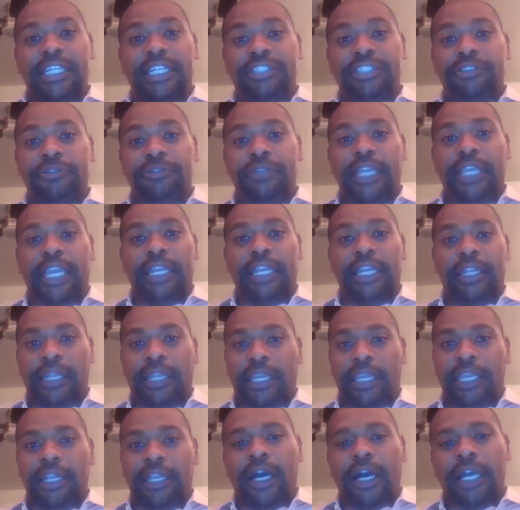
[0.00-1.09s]
that you gain
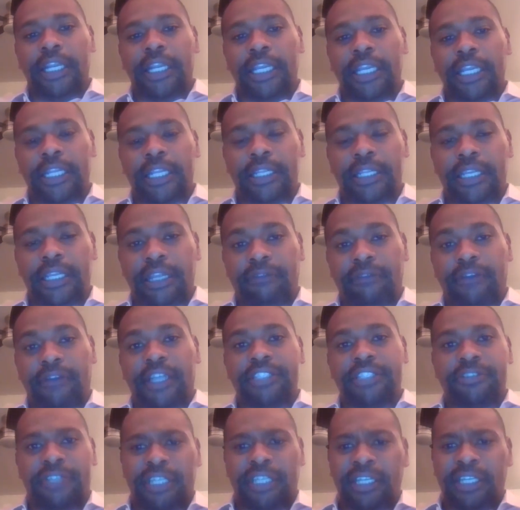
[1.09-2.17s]
in audit and
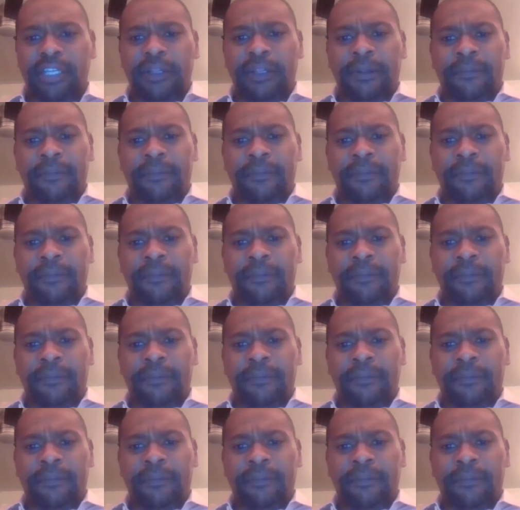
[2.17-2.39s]
advisory.